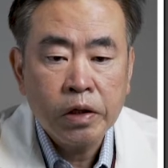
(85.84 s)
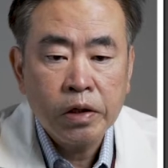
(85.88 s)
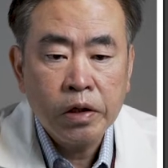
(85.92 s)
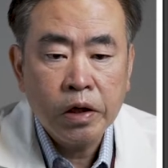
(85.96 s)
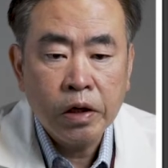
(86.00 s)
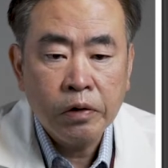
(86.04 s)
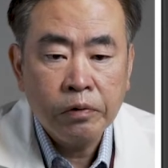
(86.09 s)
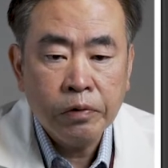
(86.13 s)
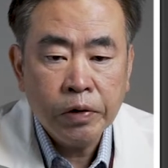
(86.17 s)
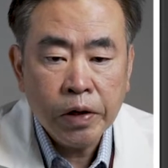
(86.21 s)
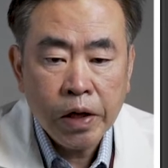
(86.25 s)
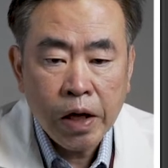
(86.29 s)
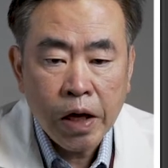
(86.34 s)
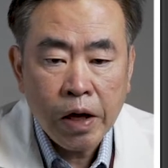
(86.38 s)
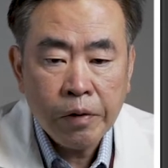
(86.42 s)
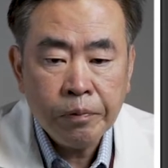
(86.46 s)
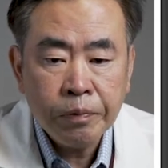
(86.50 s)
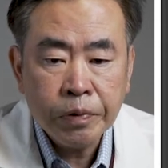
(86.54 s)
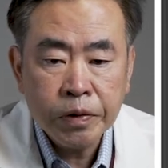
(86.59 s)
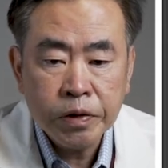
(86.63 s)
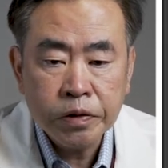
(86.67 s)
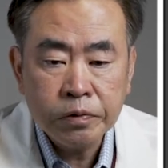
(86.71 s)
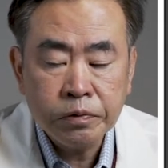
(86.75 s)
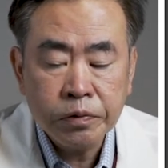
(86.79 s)
Now, what
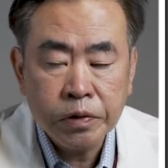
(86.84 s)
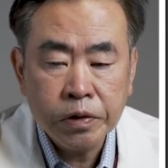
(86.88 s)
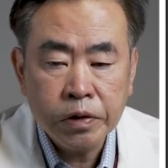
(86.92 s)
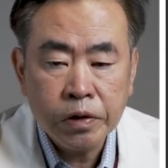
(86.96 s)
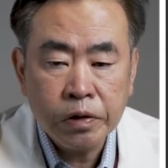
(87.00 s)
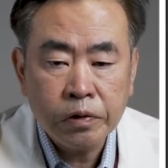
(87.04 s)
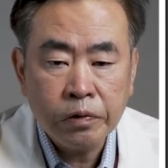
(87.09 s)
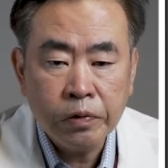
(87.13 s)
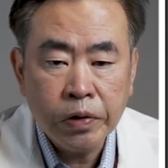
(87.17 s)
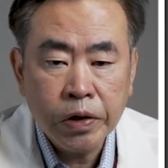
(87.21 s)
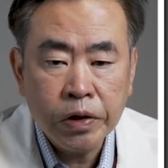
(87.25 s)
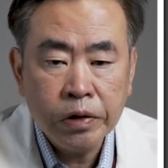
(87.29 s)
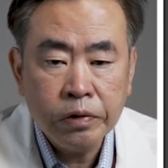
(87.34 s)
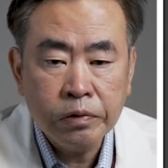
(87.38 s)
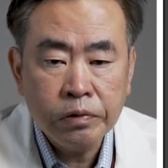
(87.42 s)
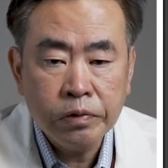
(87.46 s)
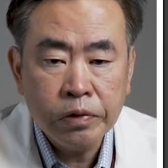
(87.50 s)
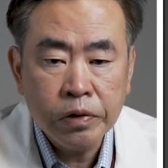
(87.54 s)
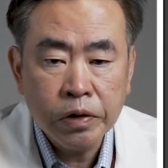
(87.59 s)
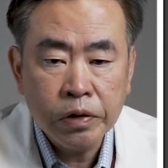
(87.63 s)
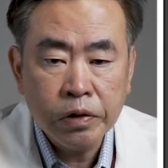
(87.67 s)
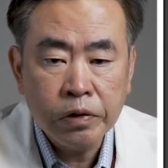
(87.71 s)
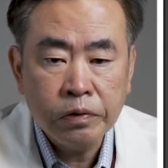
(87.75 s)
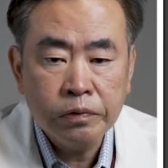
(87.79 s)
happens with the cranial
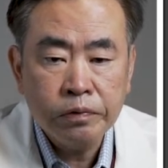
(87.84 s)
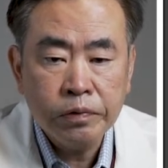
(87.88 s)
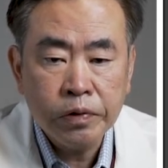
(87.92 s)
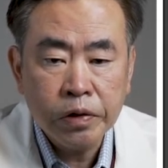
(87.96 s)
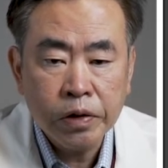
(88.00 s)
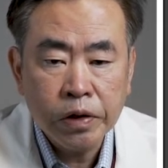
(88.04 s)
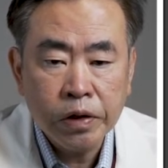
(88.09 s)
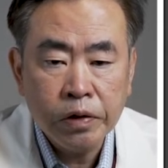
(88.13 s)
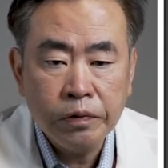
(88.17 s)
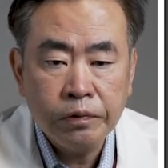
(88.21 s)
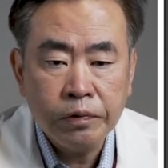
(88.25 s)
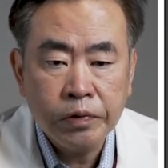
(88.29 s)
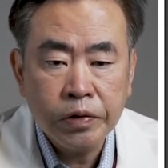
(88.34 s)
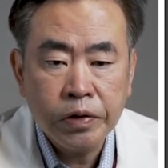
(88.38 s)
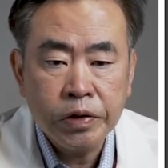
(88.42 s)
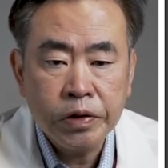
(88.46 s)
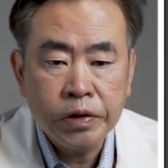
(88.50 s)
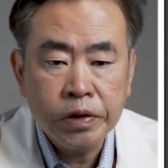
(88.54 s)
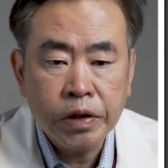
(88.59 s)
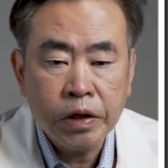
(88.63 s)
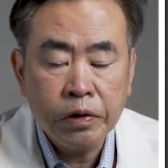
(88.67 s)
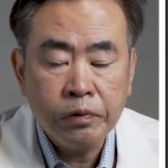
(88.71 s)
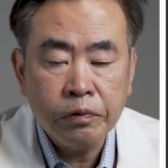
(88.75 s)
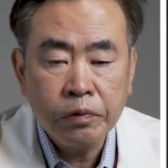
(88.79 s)
nerve delivery
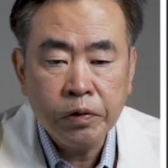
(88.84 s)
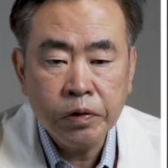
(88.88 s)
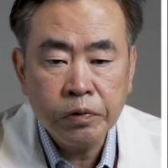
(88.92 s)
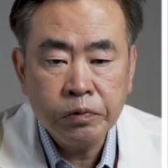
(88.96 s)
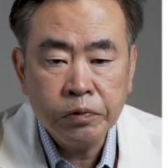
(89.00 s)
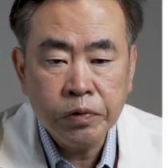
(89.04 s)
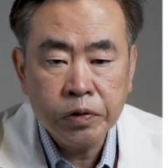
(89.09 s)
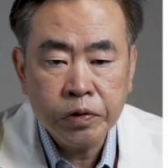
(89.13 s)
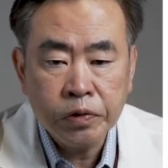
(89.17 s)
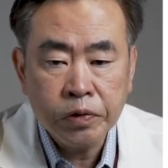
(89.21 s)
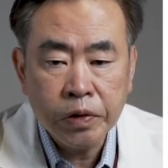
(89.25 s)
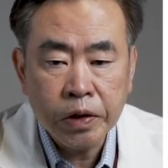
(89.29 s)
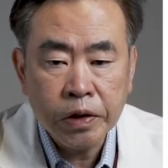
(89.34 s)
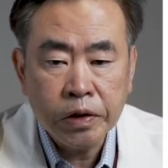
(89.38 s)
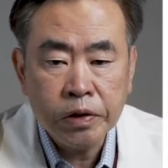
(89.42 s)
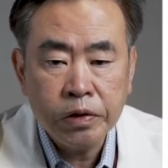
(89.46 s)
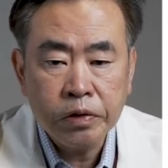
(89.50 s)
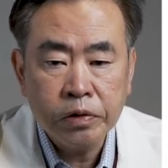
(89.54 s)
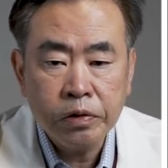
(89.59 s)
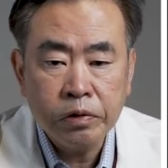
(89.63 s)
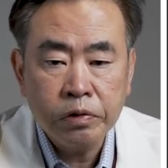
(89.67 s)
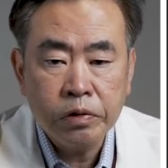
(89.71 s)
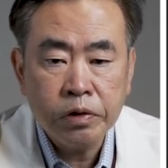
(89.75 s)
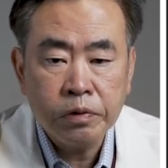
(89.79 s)
is that what we're trying to
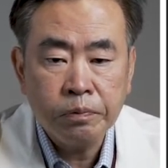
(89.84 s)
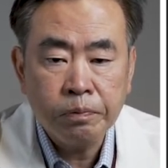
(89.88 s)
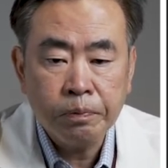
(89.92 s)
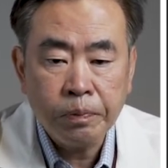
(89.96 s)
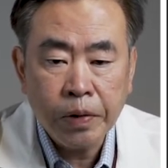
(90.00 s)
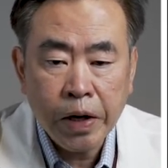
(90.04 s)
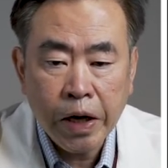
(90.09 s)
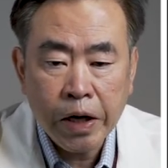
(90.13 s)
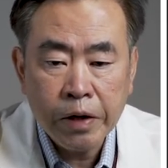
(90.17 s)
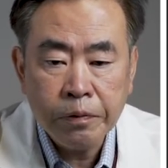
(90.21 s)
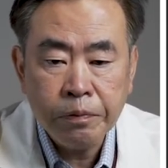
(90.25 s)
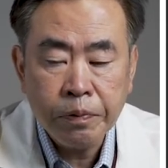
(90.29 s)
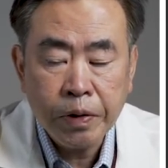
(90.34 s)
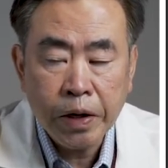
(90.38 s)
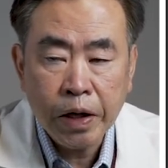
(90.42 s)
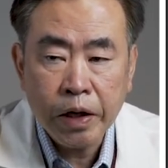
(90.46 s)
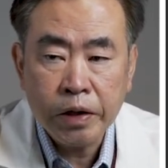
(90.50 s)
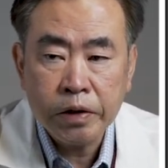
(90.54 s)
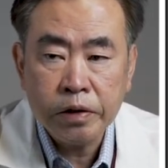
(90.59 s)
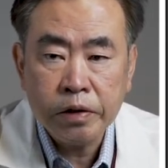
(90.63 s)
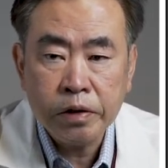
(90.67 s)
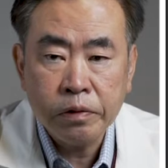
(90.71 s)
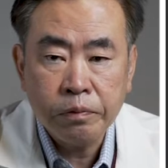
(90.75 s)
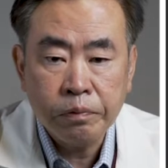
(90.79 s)
do is
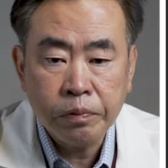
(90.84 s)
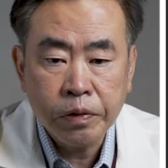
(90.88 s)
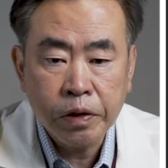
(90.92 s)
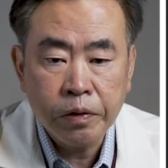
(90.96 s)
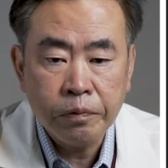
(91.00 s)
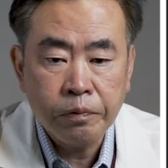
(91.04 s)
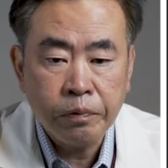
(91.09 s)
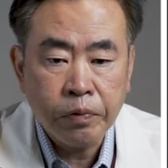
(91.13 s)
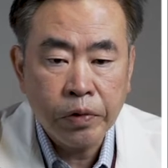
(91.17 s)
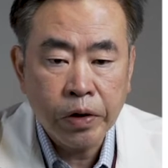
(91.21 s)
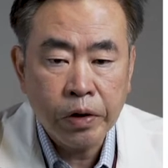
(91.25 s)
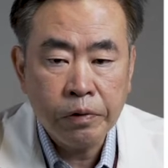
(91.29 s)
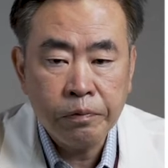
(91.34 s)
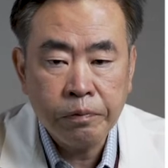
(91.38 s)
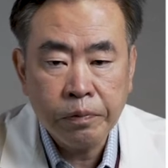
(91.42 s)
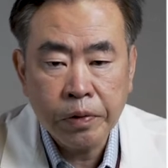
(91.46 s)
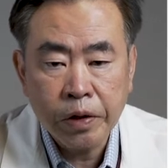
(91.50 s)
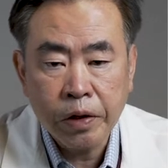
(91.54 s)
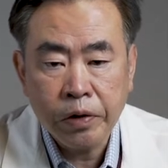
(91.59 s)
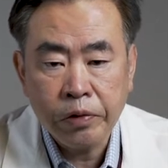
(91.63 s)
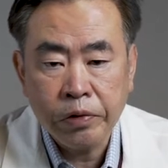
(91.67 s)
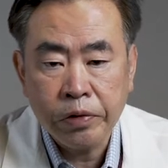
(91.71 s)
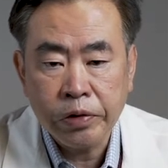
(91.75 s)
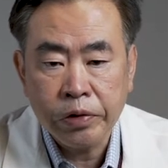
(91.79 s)
bypass the blood-brain
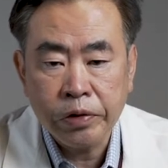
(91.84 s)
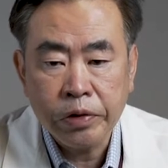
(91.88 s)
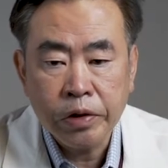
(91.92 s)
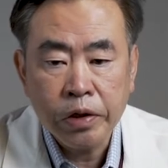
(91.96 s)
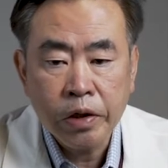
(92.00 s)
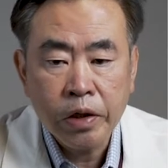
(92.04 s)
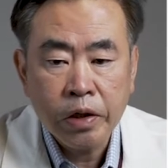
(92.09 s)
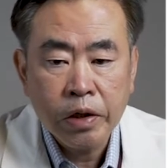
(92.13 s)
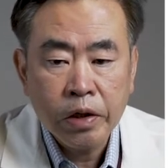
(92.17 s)
barrier.